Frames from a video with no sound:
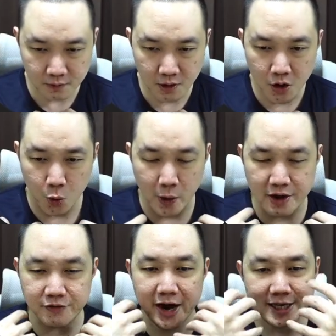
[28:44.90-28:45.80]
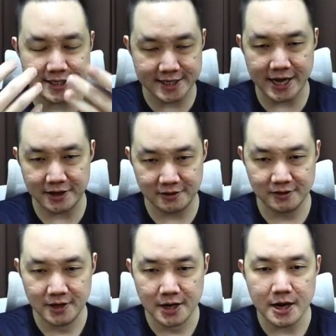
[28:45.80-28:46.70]
whatever I say,
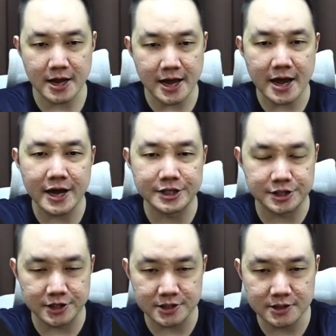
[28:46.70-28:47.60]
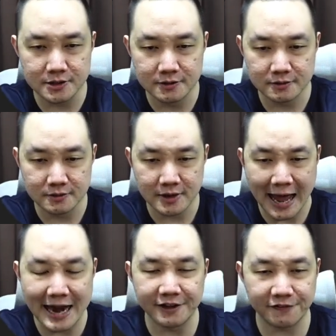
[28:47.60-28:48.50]
the AI is just
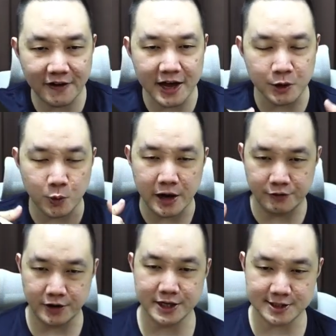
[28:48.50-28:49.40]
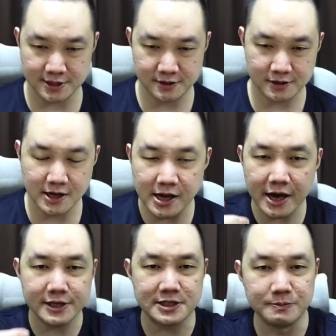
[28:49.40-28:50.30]
edifying whatever I say. The AI
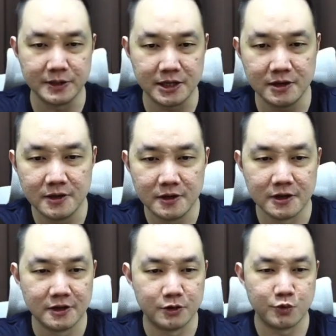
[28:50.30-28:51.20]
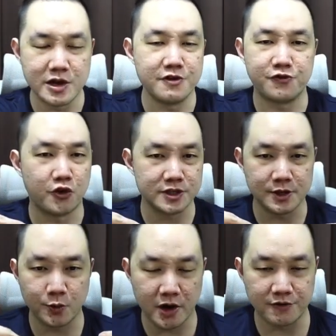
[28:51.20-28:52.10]
is simply reinforcing
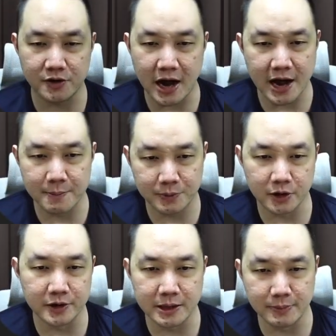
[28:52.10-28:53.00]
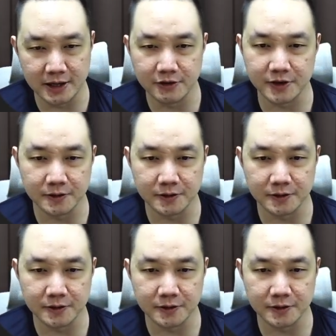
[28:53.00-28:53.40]
whatever I am currently believing.